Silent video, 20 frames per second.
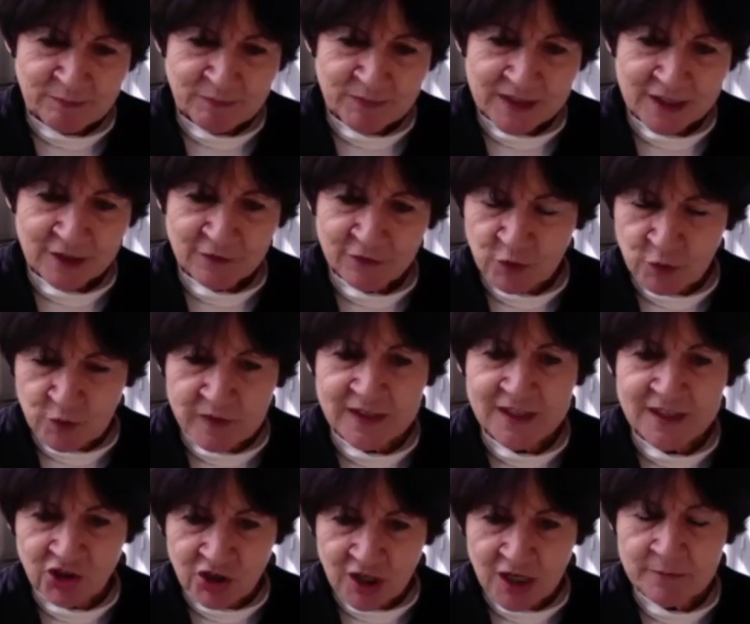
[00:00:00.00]
And of course,
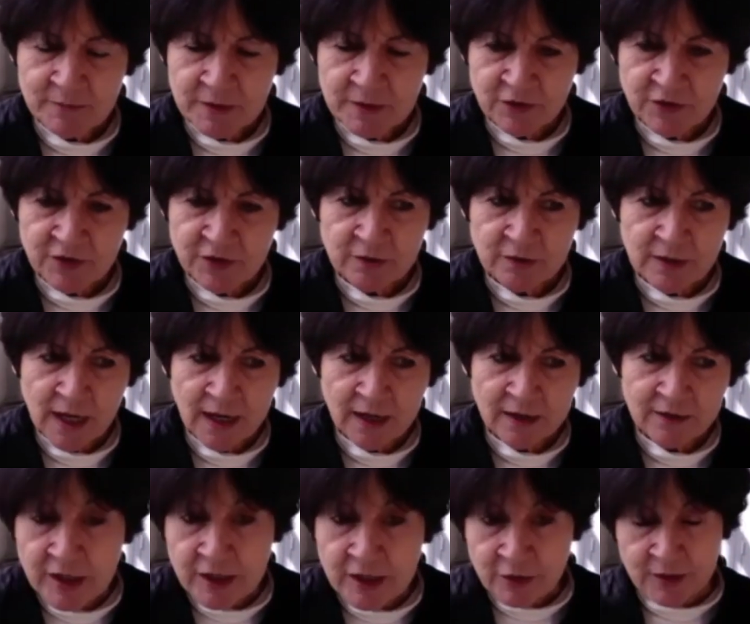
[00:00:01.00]
each time you do that,
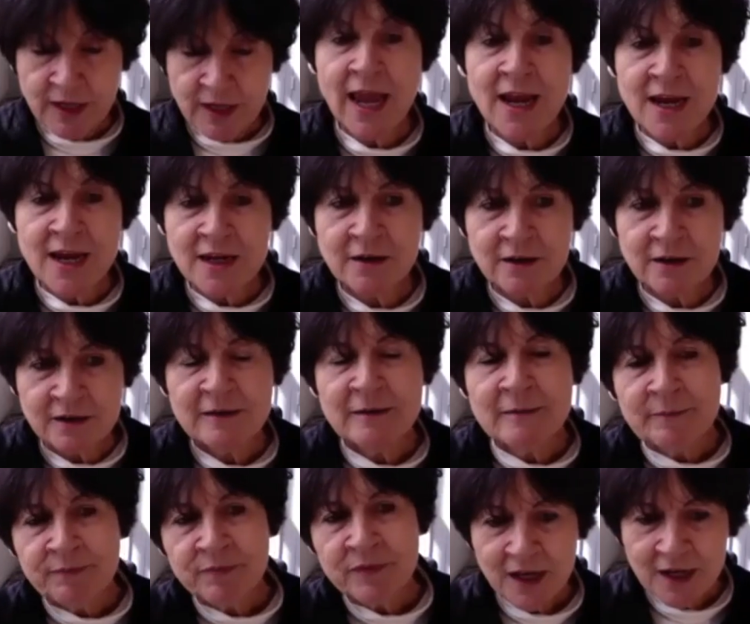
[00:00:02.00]
you gain a
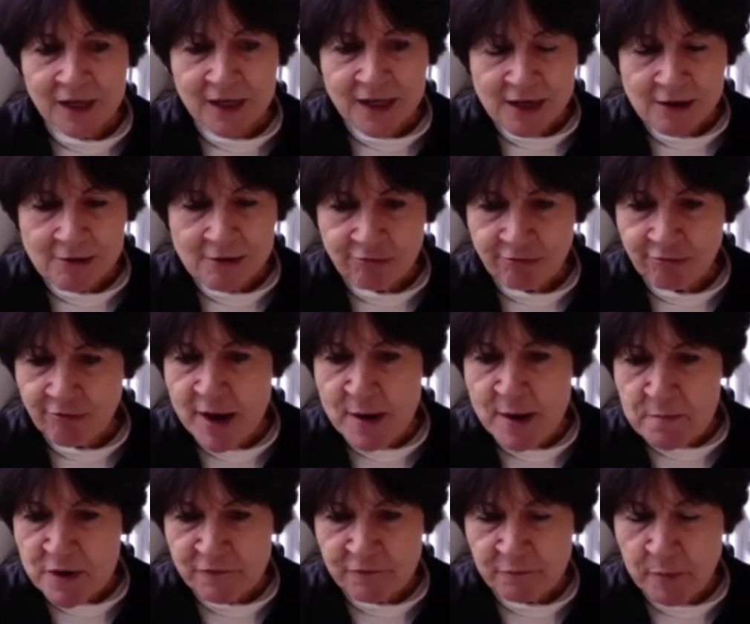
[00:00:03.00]
little rim
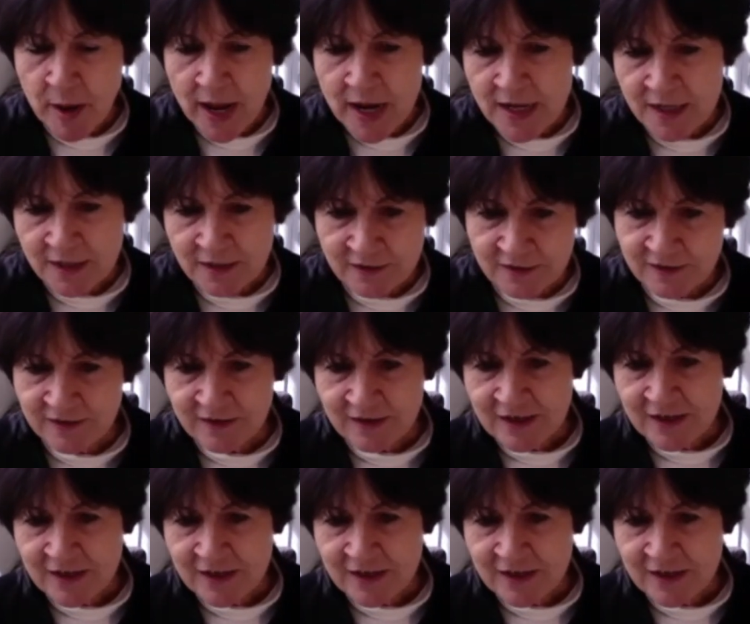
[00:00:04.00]
of paint.